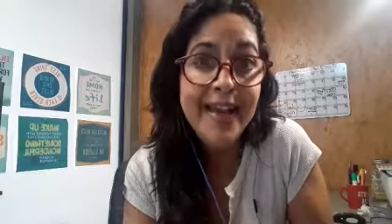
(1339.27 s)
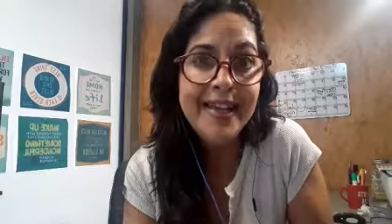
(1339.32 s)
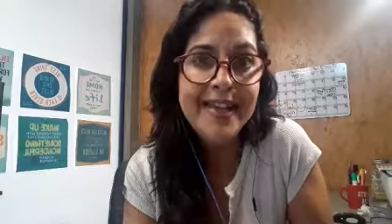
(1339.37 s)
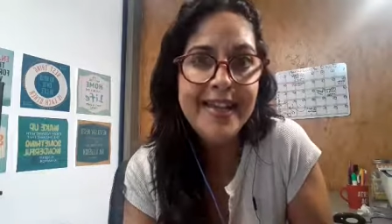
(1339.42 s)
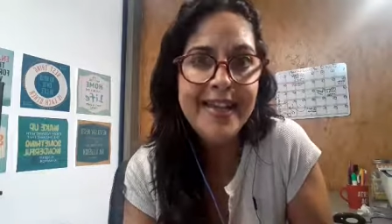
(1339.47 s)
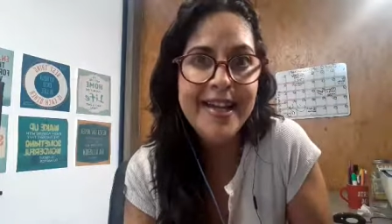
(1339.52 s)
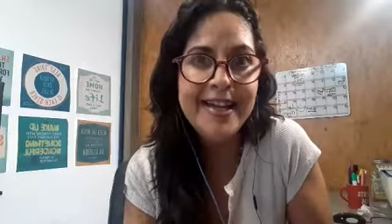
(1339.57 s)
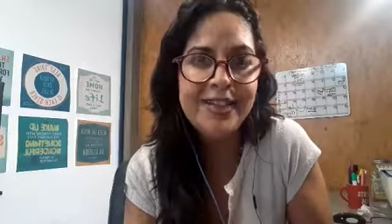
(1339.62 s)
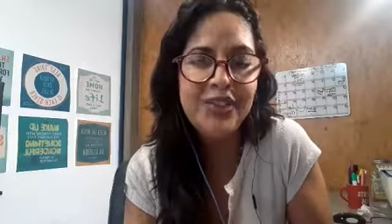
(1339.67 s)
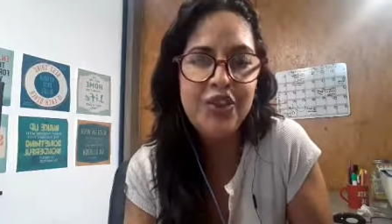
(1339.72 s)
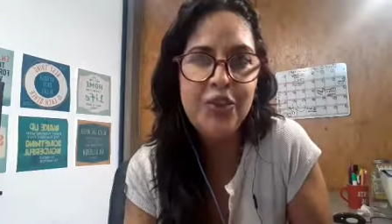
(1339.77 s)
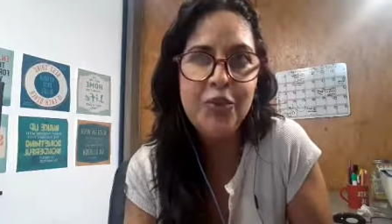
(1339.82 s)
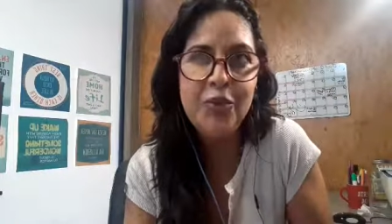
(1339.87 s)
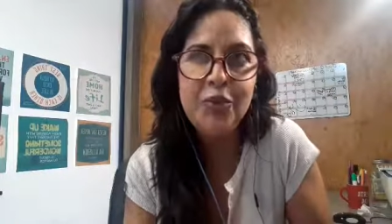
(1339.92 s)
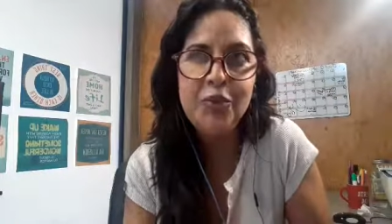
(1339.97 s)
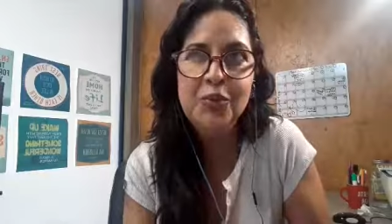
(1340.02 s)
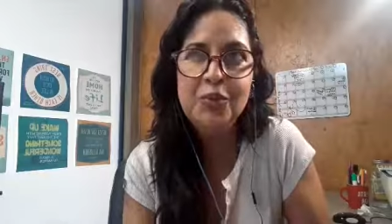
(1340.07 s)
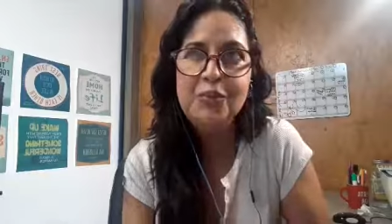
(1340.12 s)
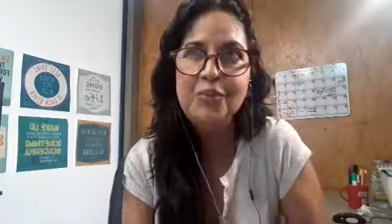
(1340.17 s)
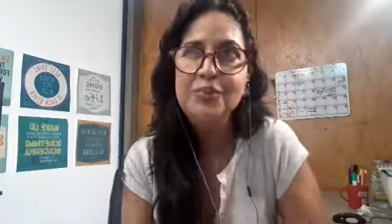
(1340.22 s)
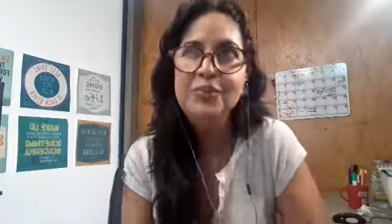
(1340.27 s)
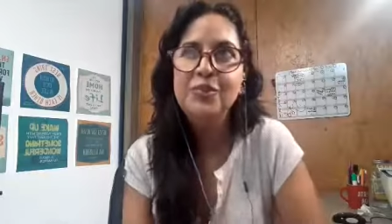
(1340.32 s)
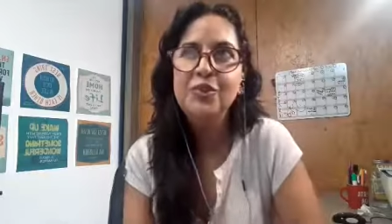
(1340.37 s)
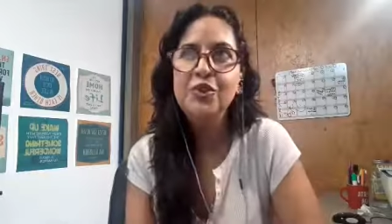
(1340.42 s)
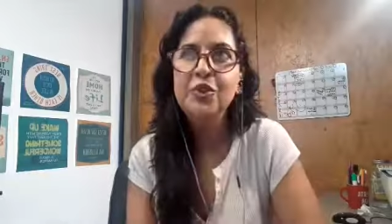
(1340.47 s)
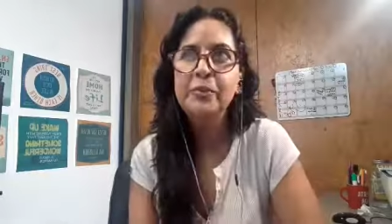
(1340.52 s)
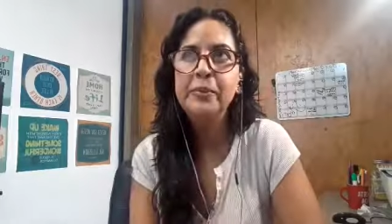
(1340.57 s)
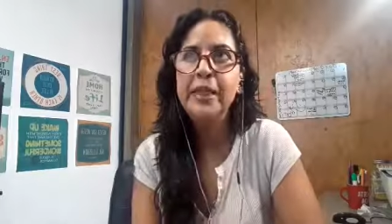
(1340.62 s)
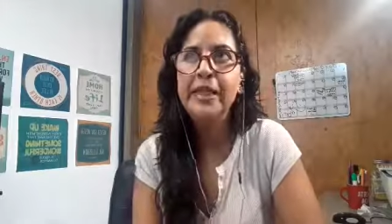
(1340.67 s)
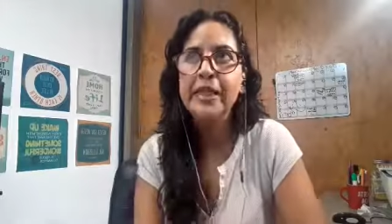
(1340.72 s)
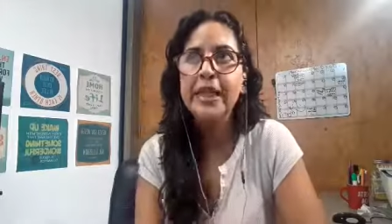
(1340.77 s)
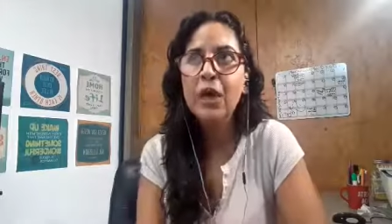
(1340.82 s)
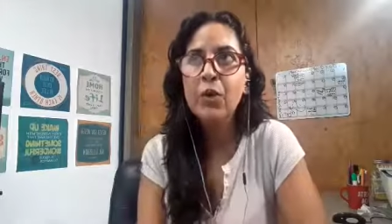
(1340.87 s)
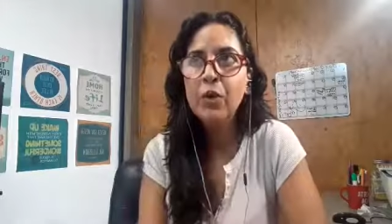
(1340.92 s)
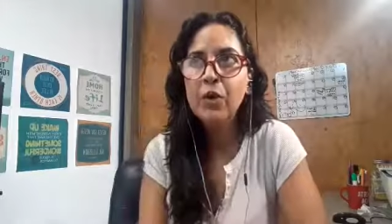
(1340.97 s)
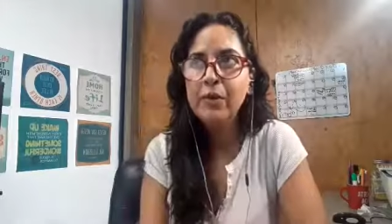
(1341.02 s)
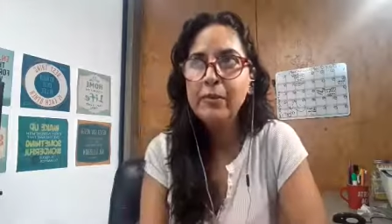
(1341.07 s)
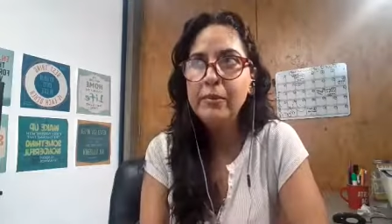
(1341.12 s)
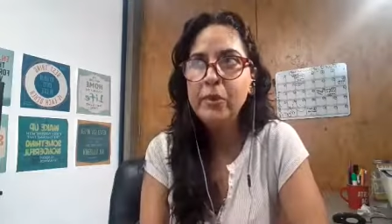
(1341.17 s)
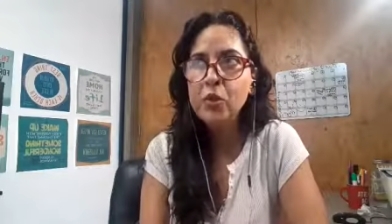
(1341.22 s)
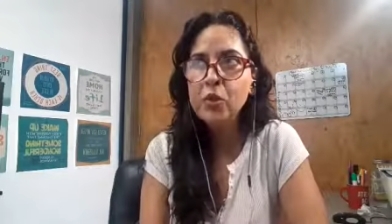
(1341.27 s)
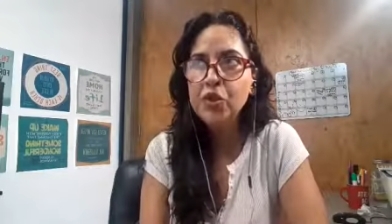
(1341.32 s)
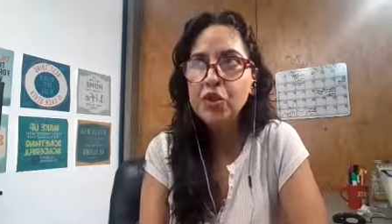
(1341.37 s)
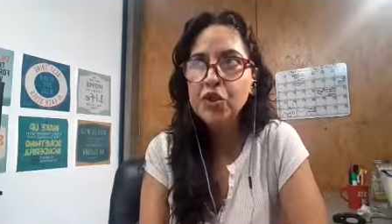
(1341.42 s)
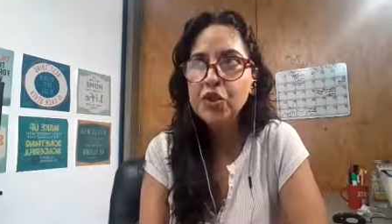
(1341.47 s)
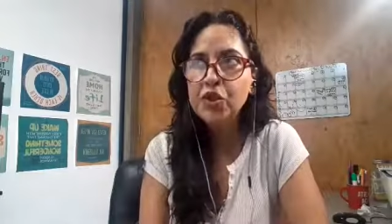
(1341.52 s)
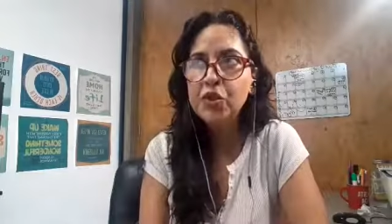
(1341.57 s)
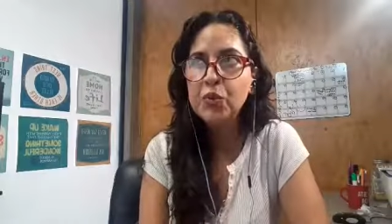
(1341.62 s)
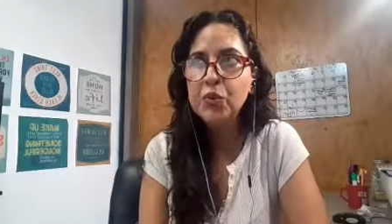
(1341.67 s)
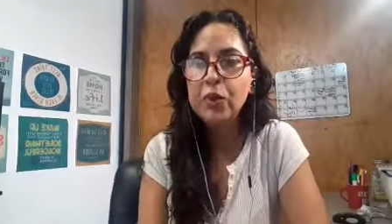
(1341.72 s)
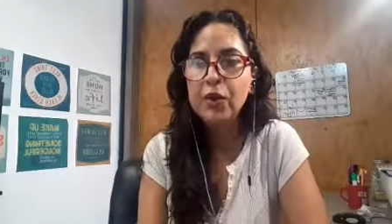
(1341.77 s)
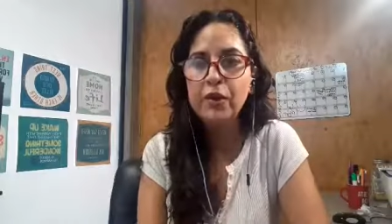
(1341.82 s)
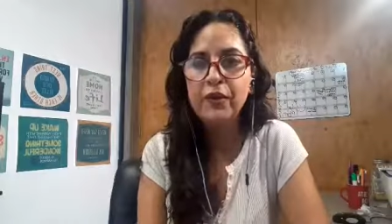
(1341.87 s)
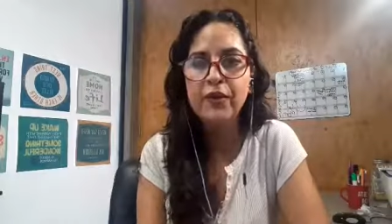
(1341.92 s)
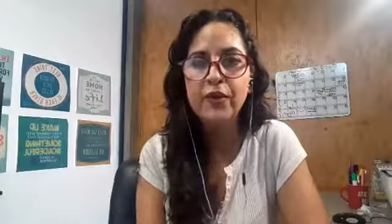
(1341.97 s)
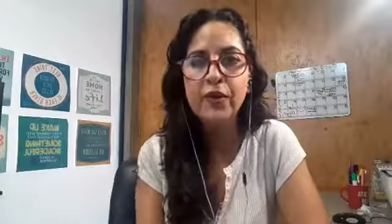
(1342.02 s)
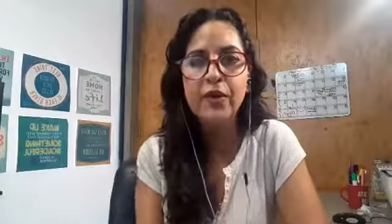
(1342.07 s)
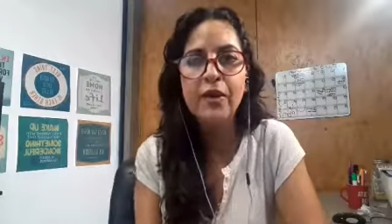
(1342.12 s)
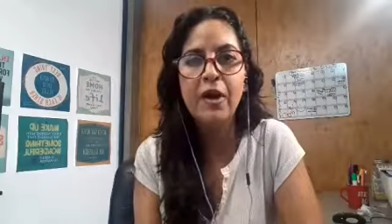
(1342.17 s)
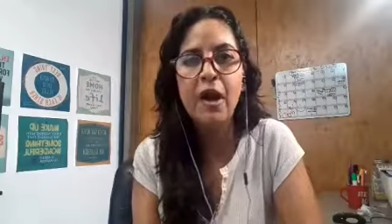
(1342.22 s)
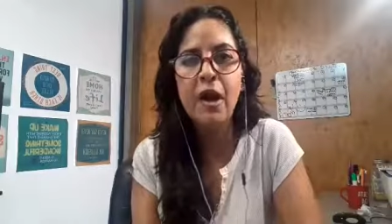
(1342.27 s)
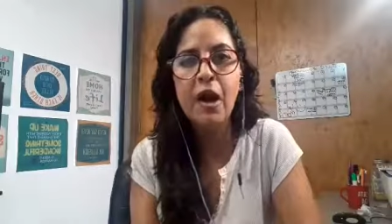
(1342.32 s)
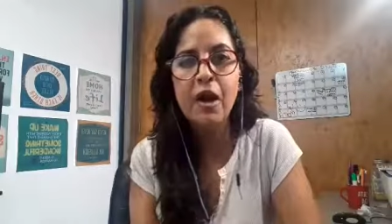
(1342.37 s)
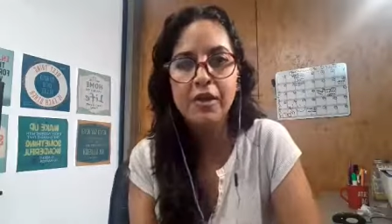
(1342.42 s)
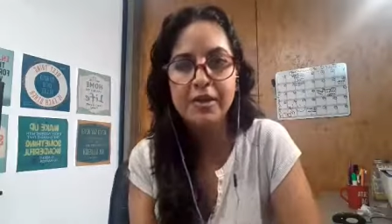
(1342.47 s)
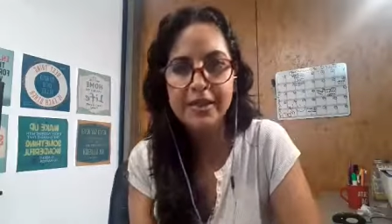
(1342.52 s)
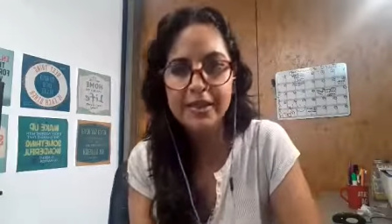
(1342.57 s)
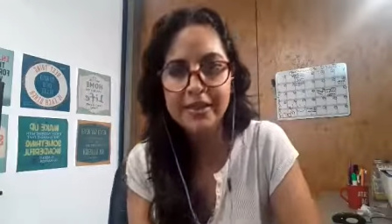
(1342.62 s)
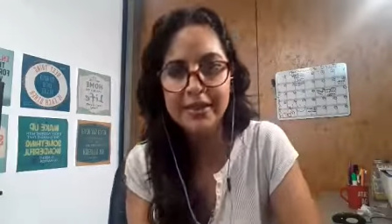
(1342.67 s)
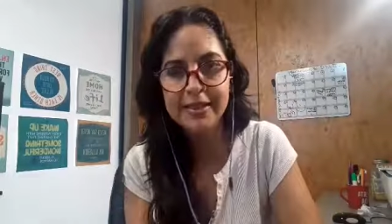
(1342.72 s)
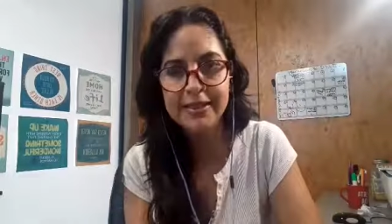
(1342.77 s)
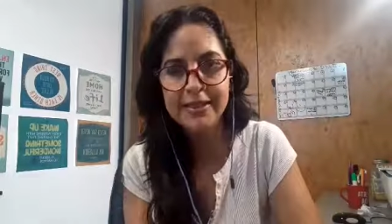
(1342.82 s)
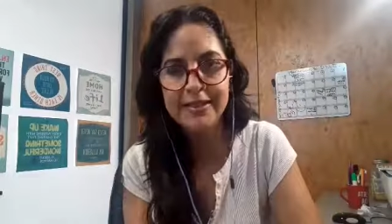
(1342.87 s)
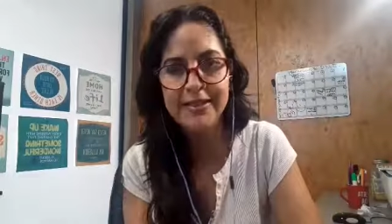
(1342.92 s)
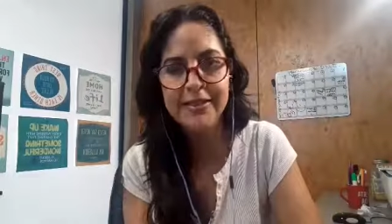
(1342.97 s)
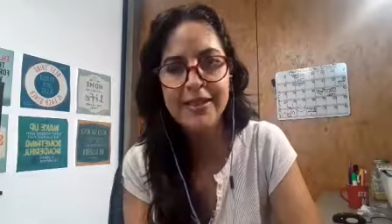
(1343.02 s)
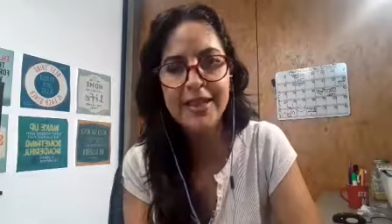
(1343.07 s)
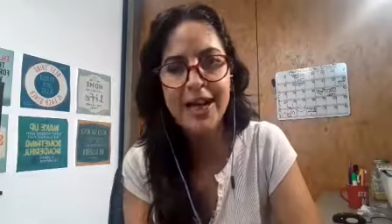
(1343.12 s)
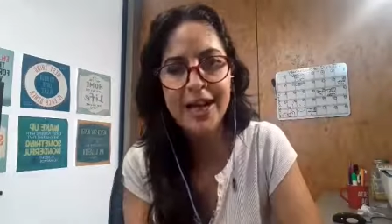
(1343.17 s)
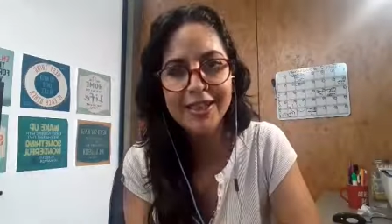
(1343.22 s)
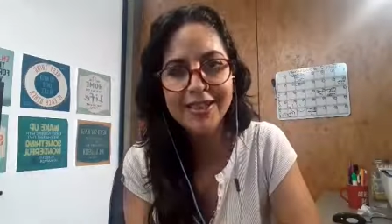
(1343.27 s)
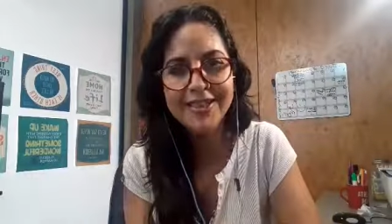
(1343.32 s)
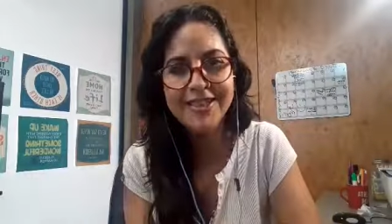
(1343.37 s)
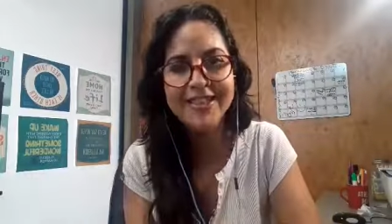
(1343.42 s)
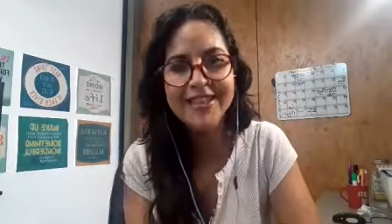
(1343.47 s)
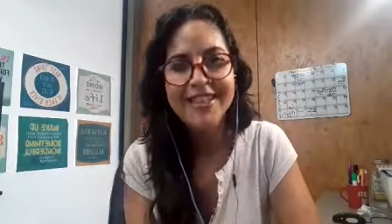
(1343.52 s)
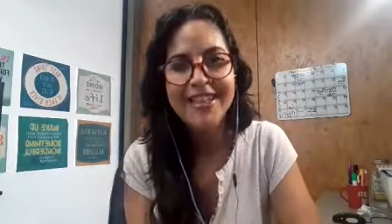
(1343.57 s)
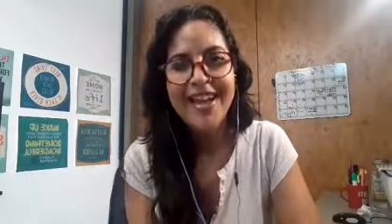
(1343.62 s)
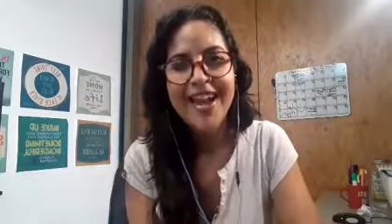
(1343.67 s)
yeah, to, to make our emotions work for us, not